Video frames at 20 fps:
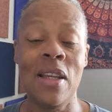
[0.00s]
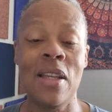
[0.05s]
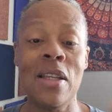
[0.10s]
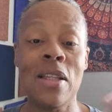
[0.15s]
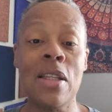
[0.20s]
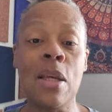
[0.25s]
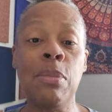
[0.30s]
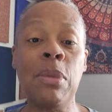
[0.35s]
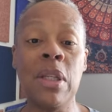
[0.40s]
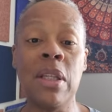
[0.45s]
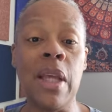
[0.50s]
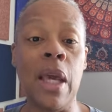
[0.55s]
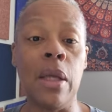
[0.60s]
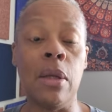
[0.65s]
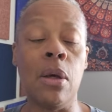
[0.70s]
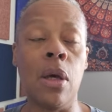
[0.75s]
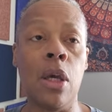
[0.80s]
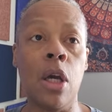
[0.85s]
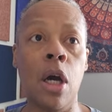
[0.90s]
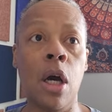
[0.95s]
something
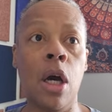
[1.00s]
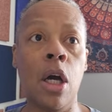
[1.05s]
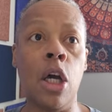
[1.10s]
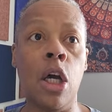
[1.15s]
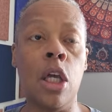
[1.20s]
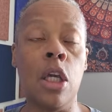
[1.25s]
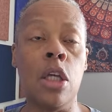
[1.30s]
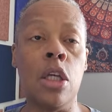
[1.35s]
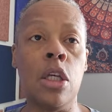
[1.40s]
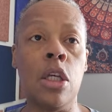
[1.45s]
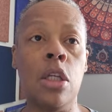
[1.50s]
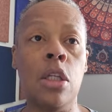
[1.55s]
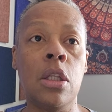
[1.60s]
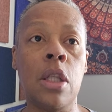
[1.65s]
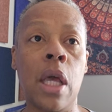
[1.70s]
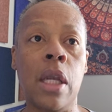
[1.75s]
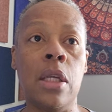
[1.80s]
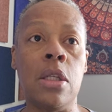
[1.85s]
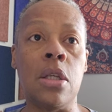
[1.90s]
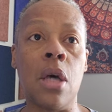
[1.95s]
that
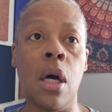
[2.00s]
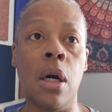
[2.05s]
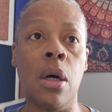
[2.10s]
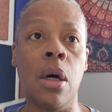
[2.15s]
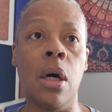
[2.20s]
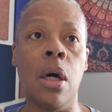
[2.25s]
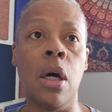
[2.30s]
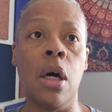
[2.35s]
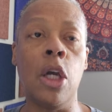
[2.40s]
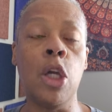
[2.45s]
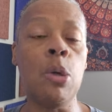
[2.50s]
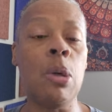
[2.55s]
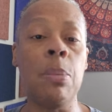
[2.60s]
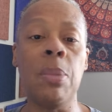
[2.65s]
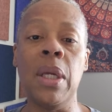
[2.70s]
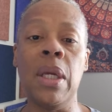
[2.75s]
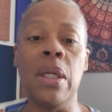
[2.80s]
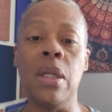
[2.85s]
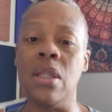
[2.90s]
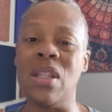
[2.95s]
that is a human
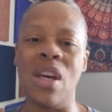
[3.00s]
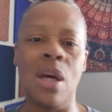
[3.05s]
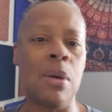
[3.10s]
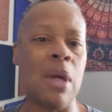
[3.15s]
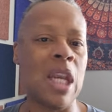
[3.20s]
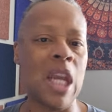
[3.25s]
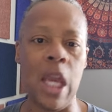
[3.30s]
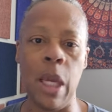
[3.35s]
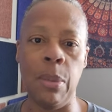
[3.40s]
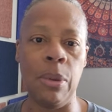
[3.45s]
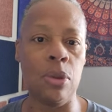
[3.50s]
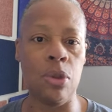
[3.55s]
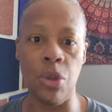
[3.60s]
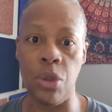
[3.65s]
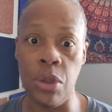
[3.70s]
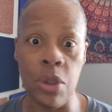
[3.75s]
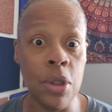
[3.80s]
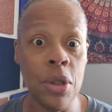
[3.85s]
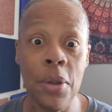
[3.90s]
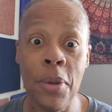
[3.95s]
being is unable
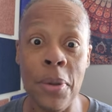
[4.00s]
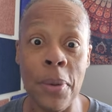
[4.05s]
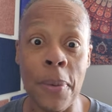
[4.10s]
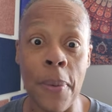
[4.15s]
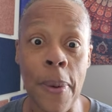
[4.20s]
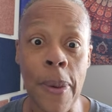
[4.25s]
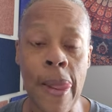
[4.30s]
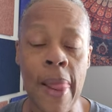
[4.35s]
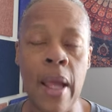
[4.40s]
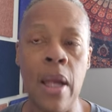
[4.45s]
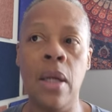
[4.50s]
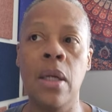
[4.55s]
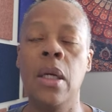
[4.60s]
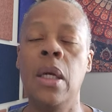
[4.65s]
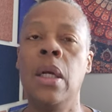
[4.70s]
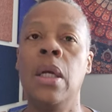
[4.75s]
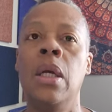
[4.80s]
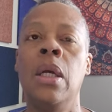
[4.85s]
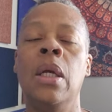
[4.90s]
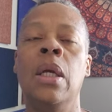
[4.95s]
to do.
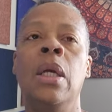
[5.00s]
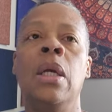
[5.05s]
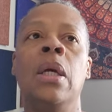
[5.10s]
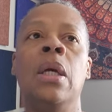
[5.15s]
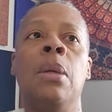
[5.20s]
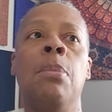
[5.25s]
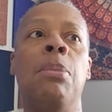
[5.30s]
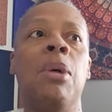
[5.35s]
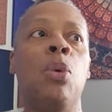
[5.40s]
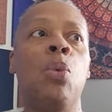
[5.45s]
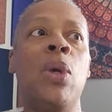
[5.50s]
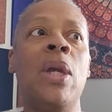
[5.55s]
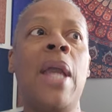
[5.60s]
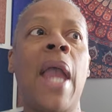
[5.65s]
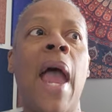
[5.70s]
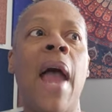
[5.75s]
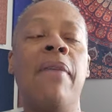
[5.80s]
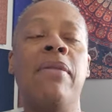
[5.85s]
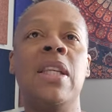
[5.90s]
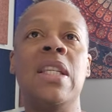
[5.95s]
But we
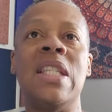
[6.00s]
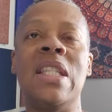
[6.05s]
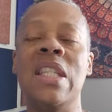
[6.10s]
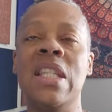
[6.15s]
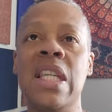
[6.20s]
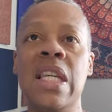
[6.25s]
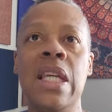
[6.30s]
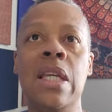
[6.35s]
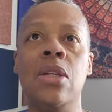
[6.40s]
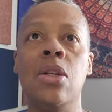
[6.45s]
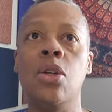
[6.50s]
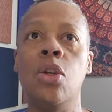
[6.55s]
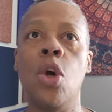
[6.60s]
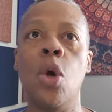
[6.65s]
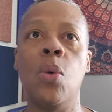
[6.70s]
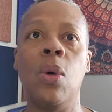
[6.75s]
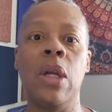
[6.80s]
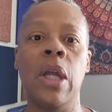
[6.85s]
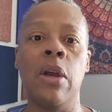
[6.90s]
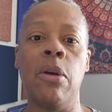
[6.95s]
have this need to
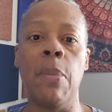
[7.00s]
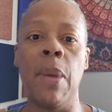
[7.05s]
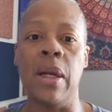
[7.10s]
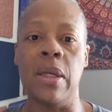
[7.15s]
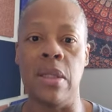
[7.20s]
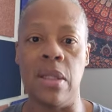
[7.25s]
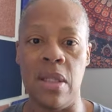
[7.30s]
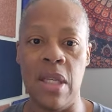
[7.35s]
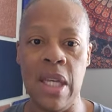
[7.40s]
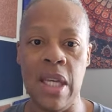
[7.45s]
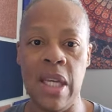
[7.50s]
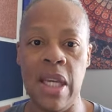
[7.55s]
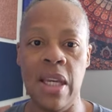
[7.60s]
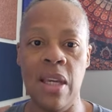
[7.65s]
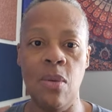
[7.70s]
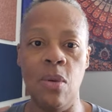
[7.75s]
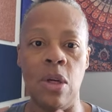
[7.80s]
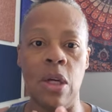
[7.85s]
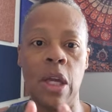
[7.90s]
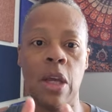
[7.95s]
know what everybody's
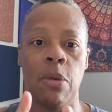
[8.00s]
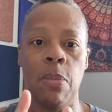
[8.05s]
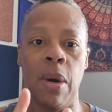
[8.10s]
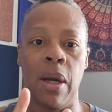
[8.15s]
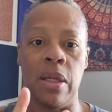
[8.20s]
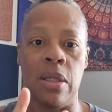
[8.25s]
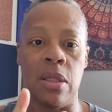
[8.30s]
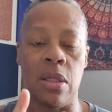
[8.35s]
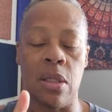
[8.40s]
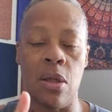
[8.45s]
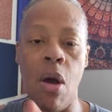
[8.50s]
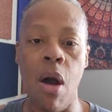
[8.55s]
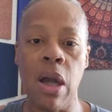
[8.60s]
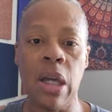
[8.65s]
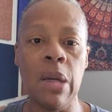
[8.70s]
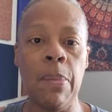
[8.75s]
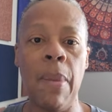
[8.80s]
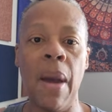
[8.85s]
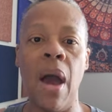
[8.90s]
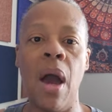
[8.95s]
thinking, what everybody's
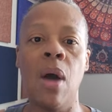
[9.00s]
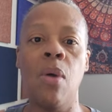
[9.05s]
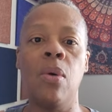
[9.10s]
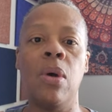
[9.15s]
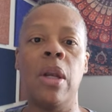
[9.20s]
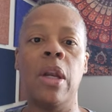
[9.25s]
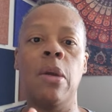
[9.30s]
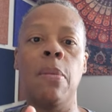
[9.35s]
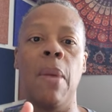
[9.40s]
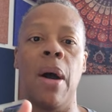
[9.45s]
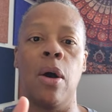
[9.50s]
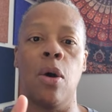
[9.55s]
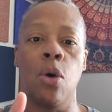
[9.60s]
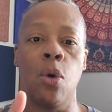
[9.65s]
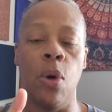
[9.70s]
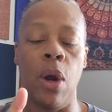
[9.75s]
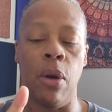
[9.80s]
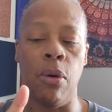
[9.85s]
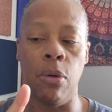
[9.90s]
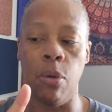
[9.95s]
talking about,
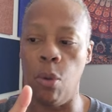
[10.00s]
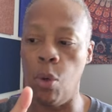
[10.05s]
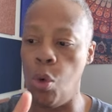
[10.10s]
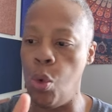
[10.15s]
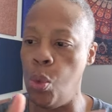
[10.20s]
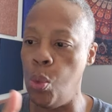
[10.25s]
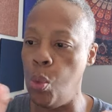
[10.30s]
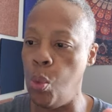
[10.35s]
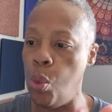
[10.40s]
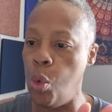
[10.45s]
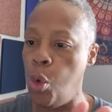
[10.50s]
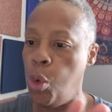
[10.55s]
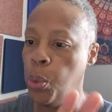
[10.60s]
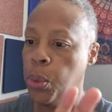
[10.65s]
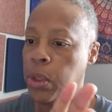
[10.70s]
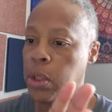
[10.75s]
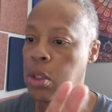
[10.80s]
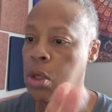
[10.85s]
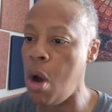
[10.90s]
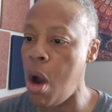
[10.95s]
who
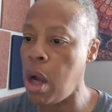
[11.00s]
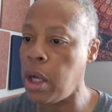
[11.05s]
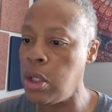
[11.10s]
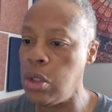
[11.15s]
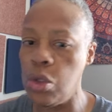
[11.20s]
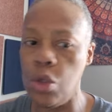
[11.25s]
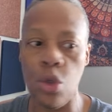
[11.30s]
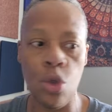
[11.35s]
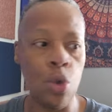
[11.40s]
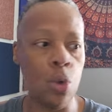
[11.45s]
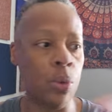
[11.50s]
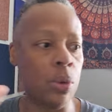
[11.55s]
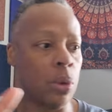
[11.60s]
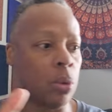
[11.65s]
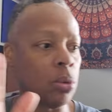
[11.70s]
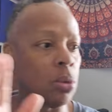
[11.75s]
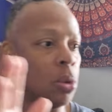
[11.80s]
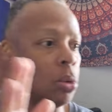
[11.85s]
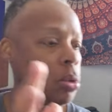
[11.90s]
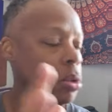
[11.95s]
we're talking to.